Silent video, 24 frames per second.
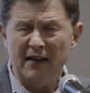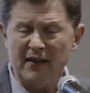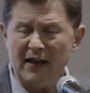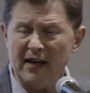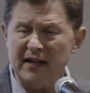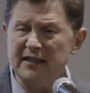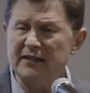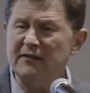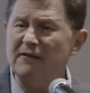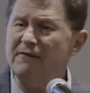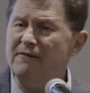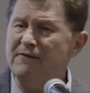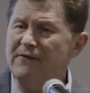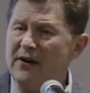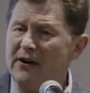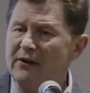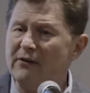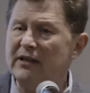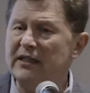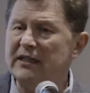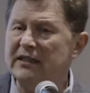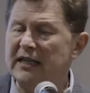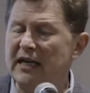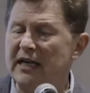That is a
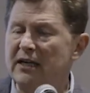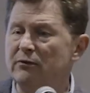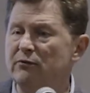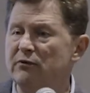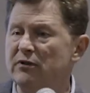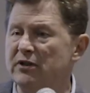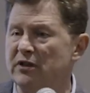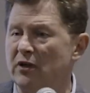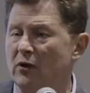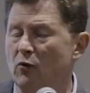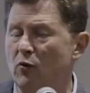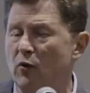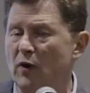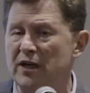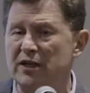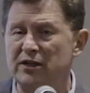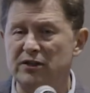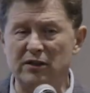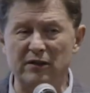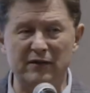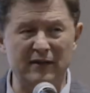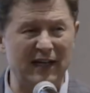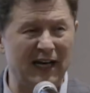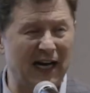very dangerous
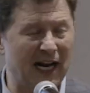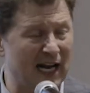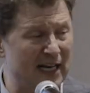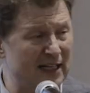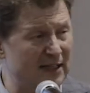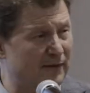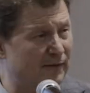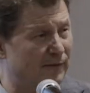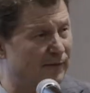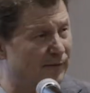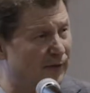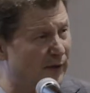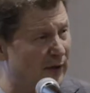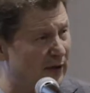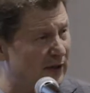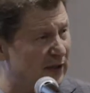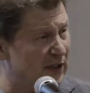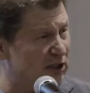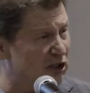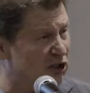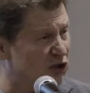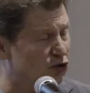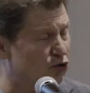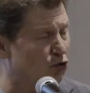equation that has a
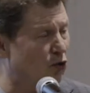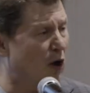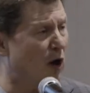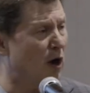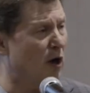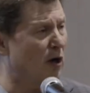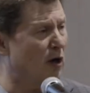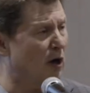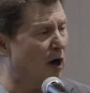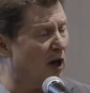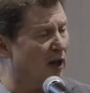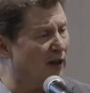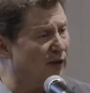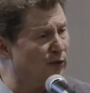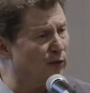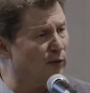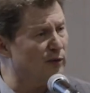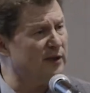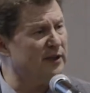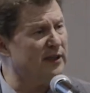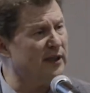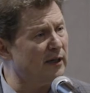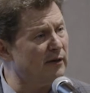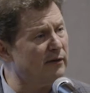very strong
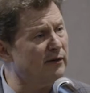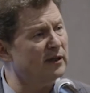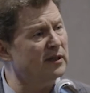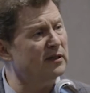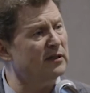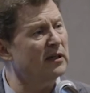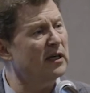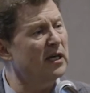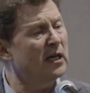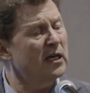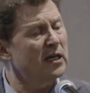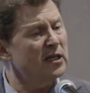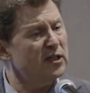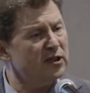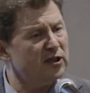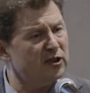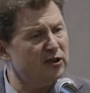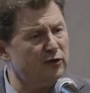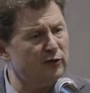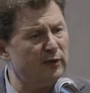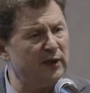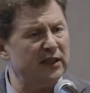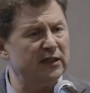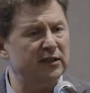authoritarian
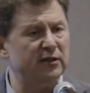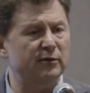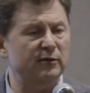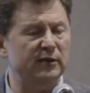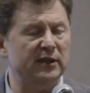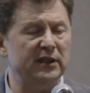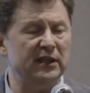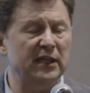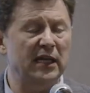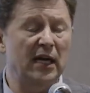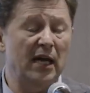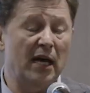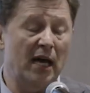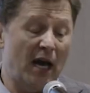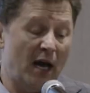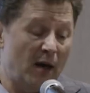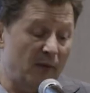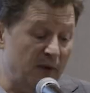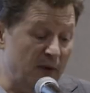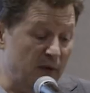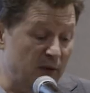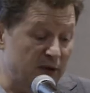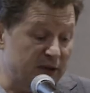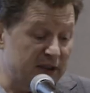streak to it,
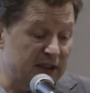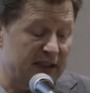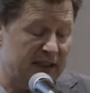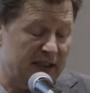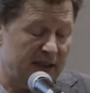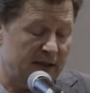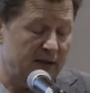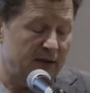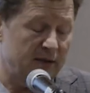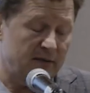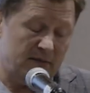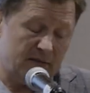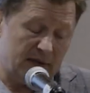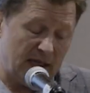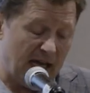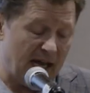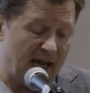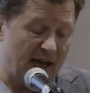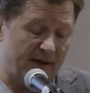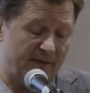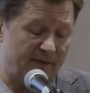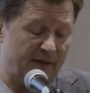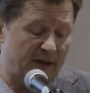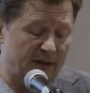and we will still
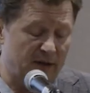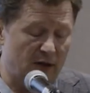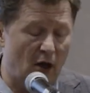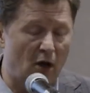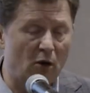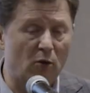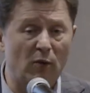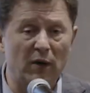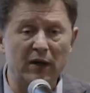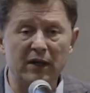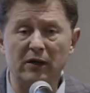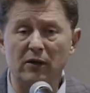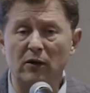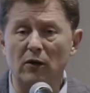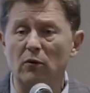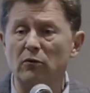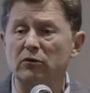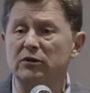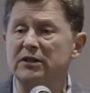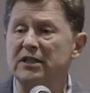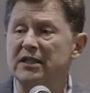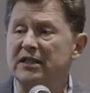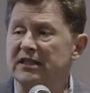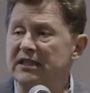have a long way to
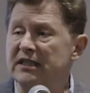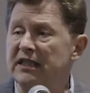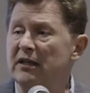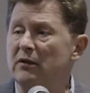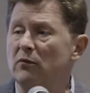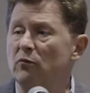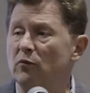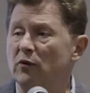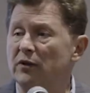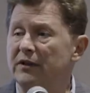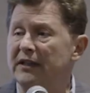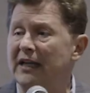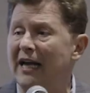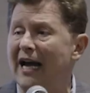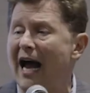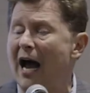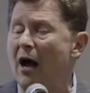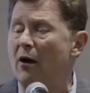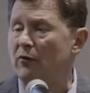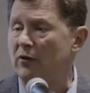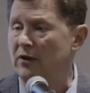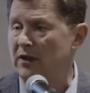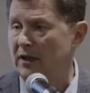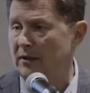go to see what the
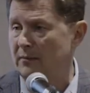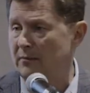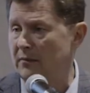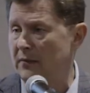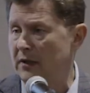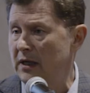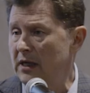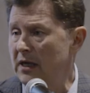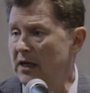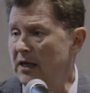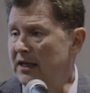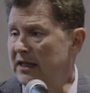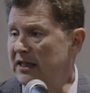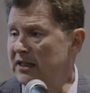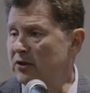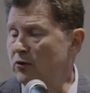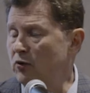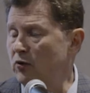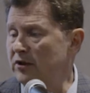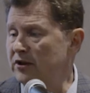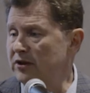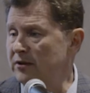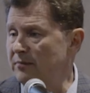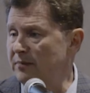outcome is
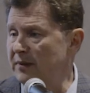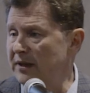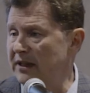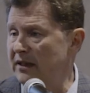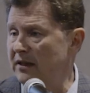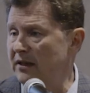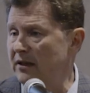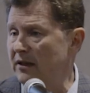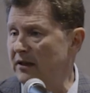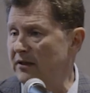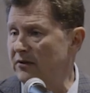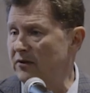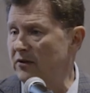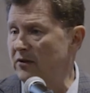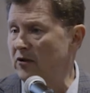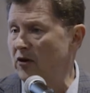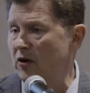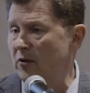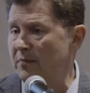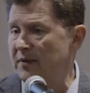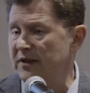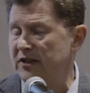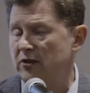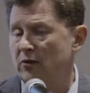going to be under
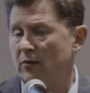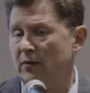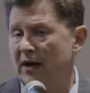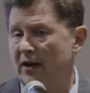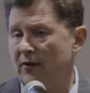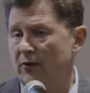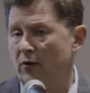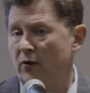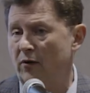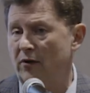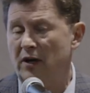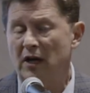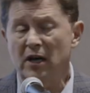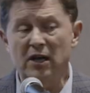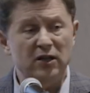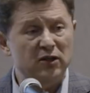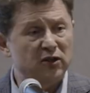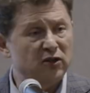López Obrador.